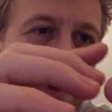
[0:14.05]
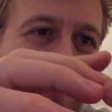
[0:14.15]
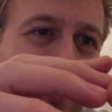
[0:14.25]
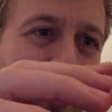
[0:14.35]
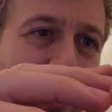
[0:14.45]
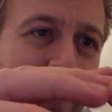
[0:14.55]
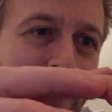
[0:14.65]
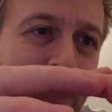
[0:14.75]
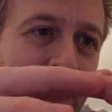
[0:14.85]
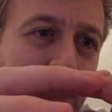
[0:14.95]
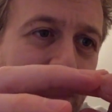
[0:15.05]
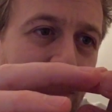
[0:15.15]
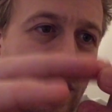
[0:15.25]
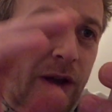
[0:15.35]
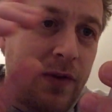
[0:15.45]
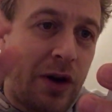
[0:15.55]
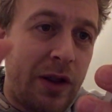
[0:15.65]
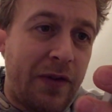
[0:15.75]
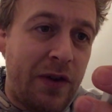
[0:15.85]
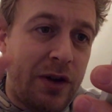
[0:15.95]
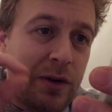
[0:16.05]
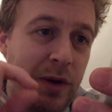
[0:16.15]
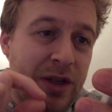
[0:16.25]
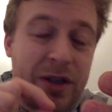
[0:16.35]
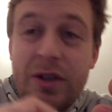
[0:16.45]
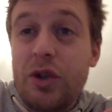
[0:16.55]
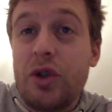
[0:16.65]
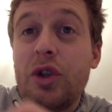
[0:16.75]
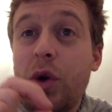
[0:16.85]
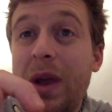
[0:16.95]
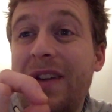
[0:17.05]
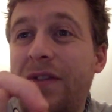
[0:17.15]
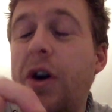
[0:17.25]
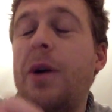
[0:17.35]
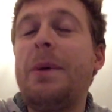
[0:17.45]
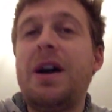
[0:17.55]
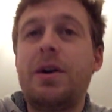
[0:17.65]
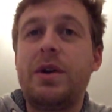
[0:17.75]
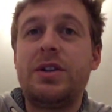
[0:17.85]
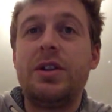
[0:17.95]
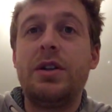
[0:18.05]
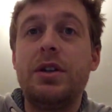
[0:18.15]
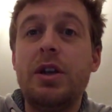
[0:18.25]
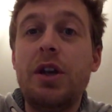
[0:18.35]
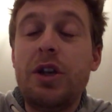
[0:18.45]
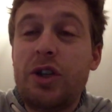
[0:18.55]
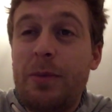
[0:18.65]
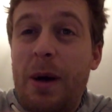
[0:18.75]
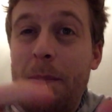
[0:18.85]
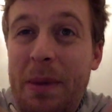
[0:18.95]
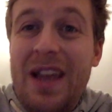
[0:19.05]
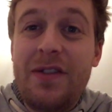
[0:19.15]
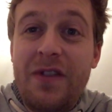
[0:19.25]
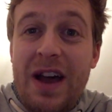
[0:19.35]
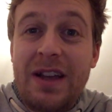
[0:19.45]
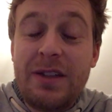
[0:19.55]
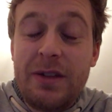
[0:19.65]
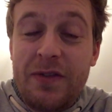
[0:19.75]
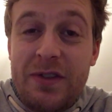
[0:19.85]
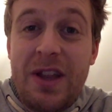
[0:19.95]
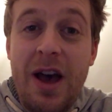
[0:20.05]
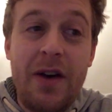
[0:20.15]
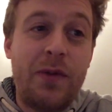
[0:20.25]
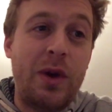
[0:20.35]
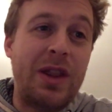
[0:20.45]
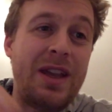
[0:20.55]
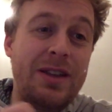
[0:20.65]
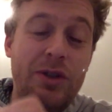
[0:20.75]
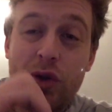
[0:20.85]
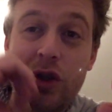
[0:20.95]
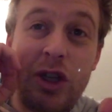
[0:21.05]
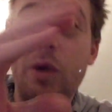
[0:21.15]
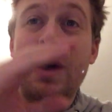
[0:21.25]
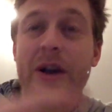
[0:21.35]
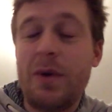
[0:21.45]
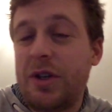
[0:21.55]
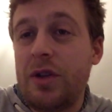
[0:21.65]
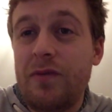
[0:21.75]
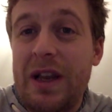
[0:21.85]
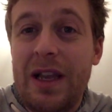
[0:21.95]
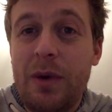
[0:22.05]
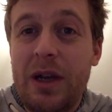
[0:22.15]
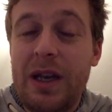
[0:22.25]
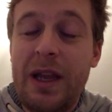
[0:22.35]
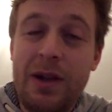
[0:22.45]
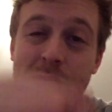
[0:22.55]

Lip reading: So here we go. You've got the first question is just a quick 4-mark question. So my big advice to start off with is just do that question really quickly.